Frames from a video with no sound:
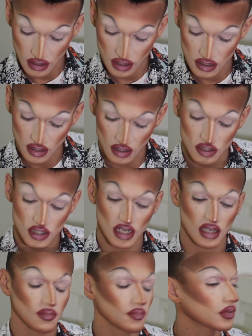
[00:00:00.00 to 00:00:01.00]
the
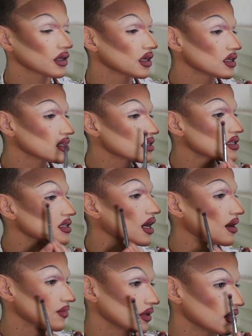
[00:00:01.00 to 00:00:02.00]
shade Blend and
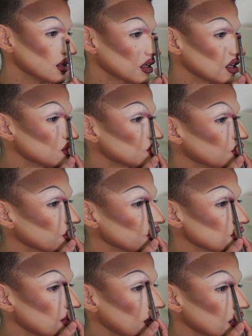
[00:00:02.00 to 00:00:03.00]
Snap in the Nikkie
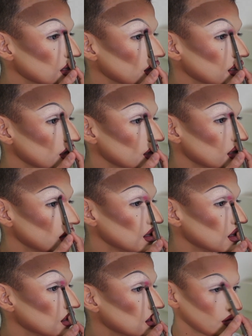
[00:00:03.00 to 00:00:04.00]
Tutorials palette.
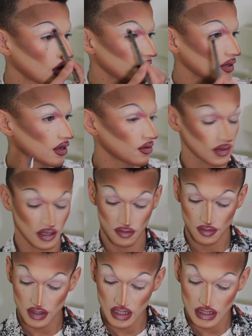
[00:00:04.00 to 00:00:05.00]
Mapping out my
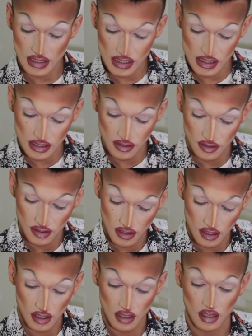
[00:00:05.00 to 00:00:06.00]
crease
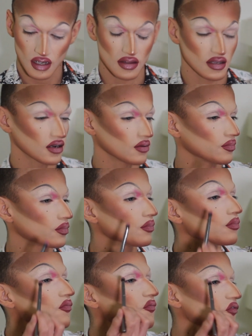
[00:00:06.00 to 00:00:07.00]
and then I'll
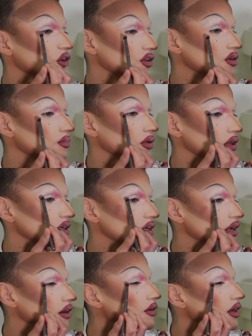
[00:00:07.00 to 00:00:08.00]
further blend it
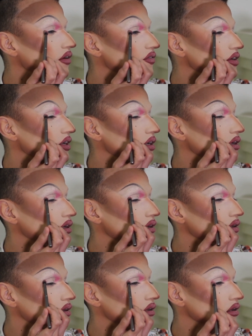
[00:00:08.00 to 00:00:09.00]
out after.
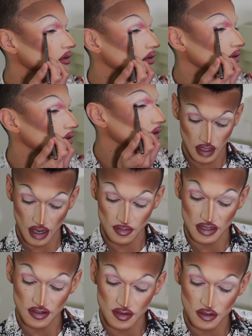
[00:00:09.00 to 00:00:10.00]
How
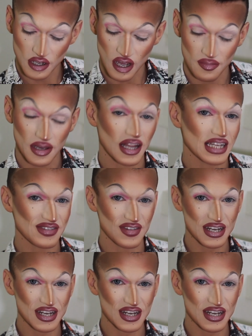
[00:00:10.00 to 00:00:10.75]
many of you caught my last